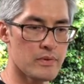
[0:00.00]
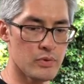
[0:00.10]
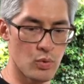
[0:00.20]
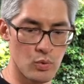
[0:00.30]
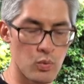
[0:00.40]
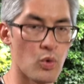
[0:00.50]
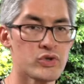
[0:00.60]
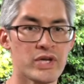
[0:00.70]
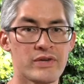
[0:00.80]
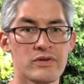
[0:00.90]
your war
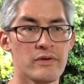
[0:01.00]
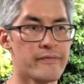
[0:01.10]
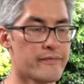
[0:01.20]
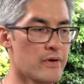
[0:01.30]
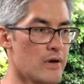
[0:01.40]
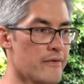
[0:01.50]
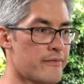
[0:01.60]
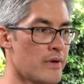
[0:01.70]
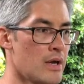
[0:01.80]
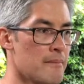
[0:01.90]
chest
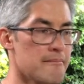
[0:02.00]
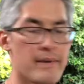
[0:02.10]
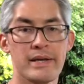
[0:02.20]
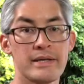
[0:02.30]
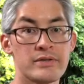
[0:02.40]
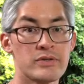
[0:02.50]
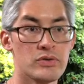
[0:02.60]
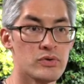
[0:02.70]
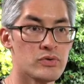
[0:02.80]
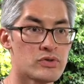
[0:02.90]
of money
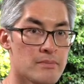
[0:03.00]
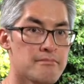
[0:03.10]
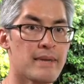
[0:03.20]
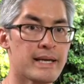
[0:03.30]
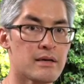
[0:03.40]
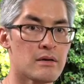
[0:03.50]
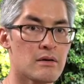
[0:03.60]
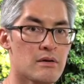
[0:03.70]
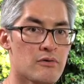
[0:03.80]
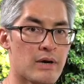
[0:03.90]
to make
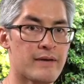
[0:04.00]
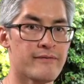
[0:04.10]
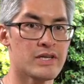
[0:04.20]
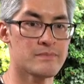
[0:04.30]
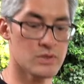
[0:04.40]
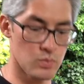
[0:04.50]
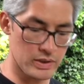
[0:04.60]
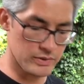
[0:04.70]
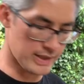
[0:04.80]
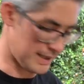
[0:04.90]
great investments when
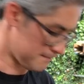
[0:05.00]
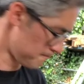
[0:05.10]
you can.